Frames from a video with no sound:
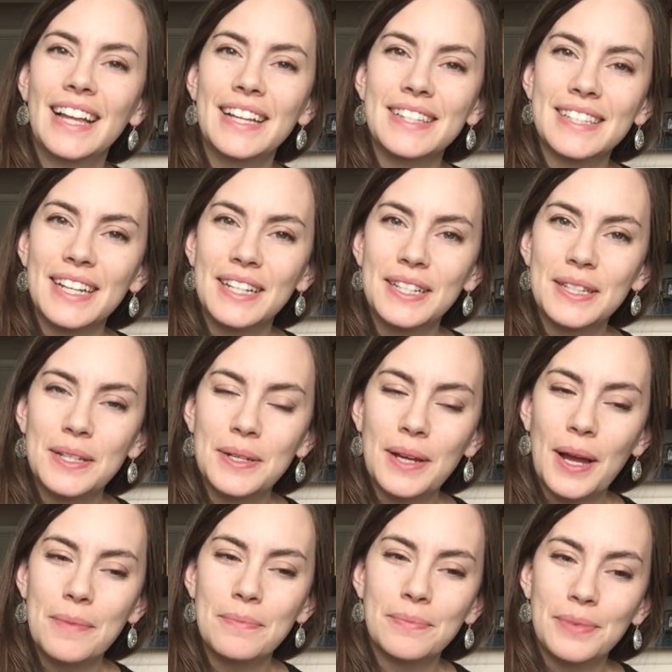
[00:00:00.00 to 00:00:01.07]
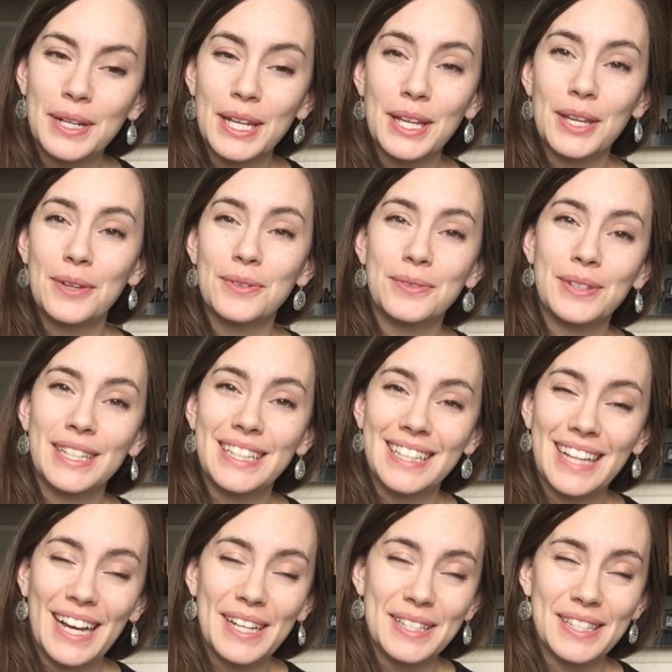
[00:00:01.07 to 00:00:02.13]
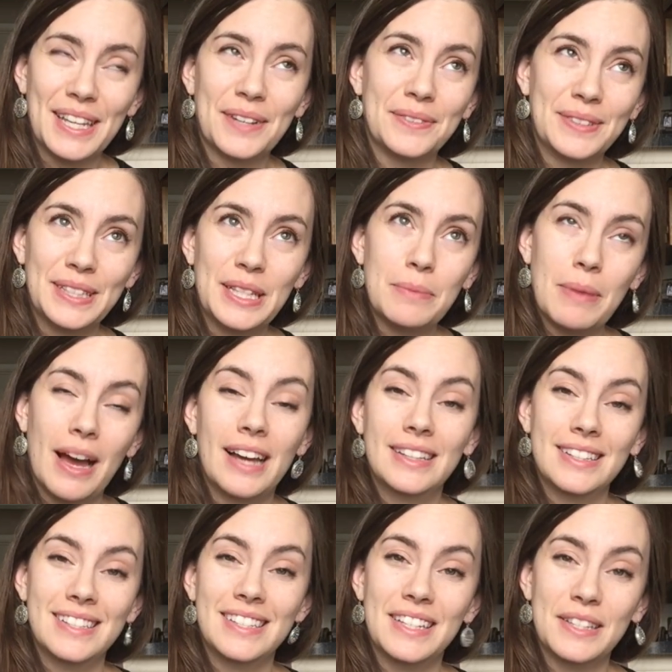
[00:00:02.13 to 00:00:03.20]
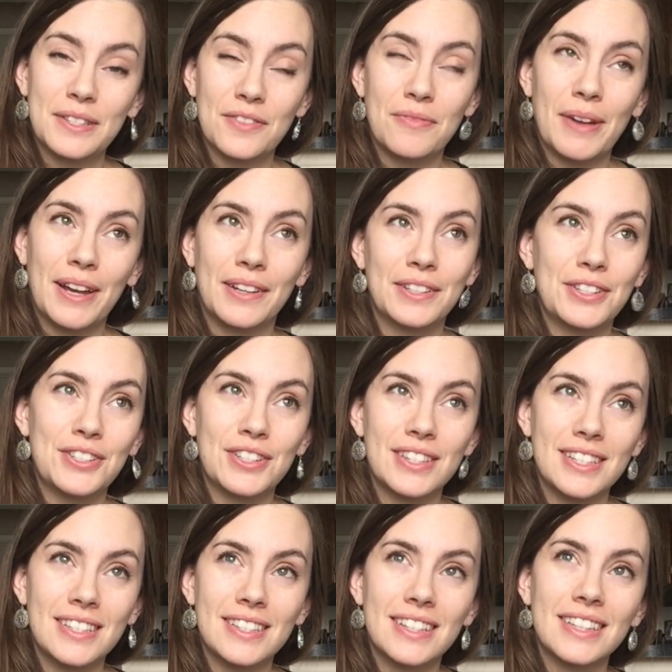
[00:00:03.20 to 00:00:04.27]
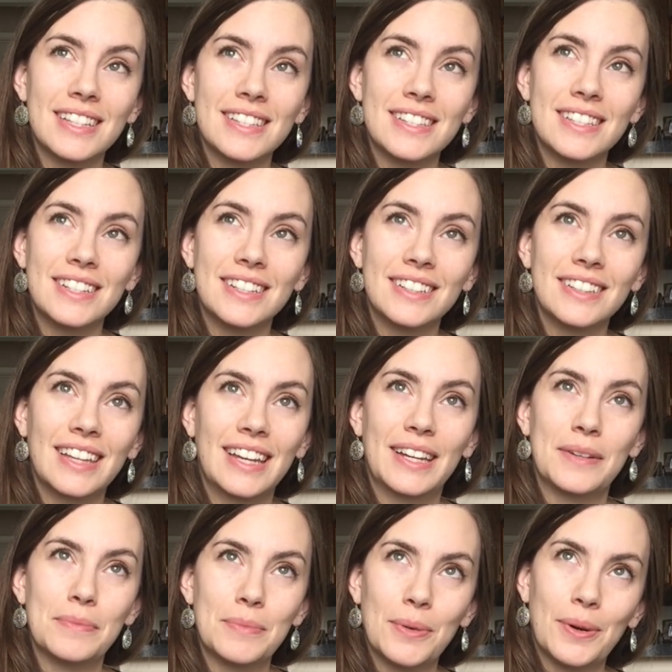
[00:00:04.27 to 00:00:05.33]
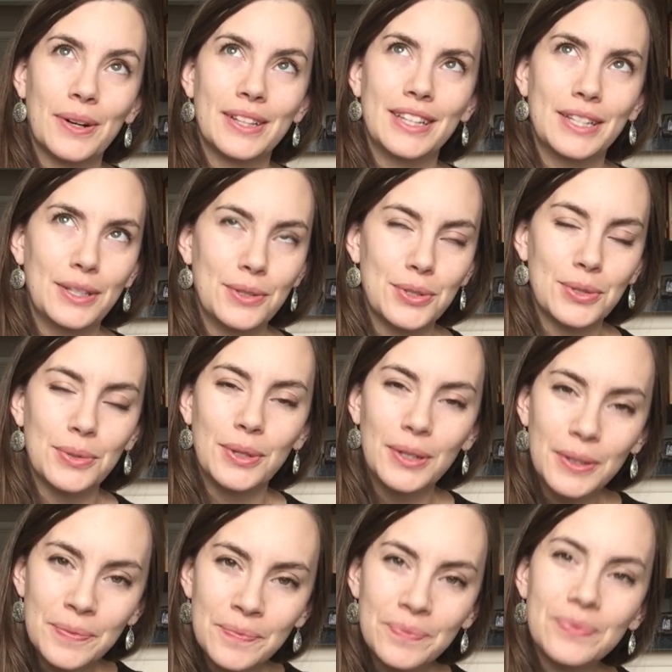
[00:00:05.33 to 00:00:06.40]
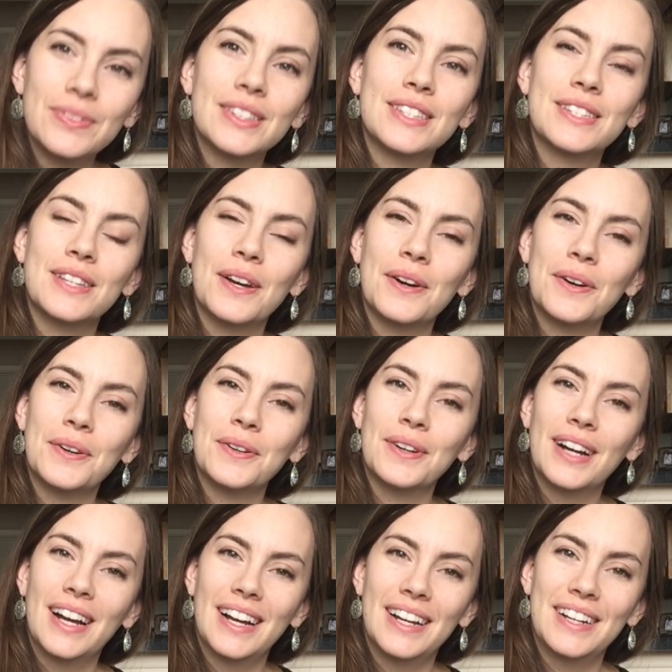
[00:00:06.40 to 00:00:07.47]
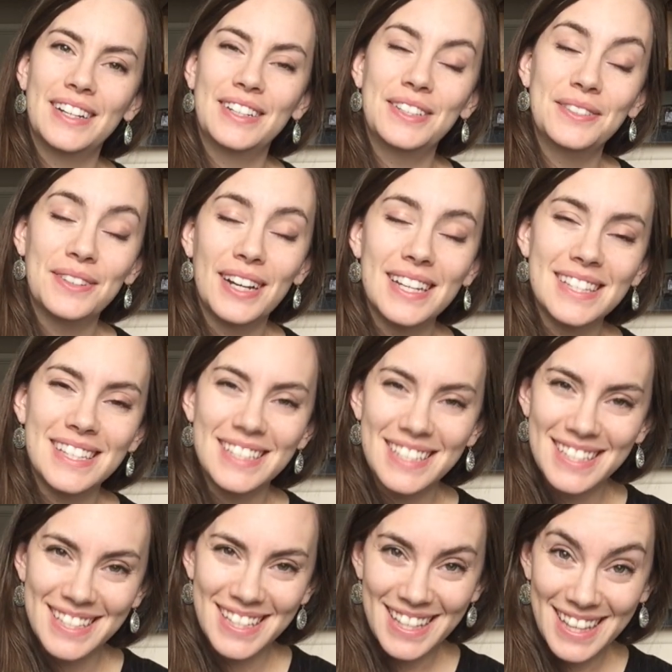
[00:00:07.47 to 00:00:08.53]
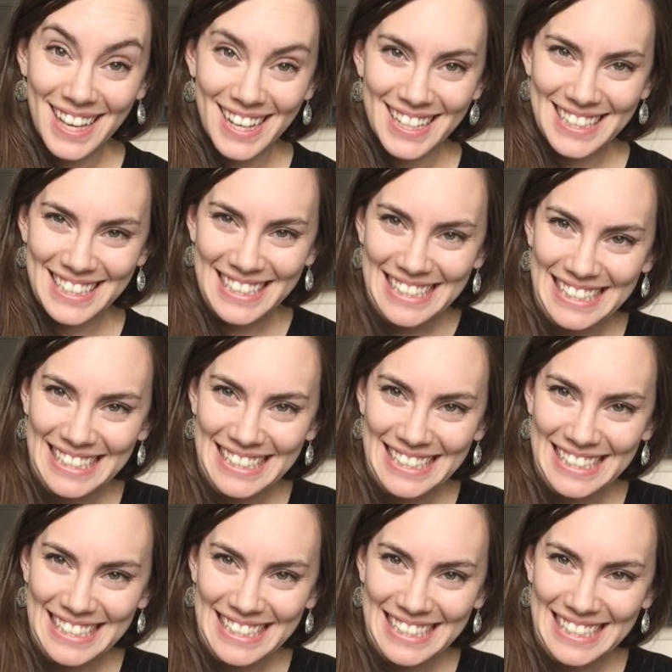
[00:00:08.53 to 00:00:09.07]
that's kind of the I'm bringing you guys like really behind the scenes of my audition season this year, like more than usual. So uh, you guys get to see that.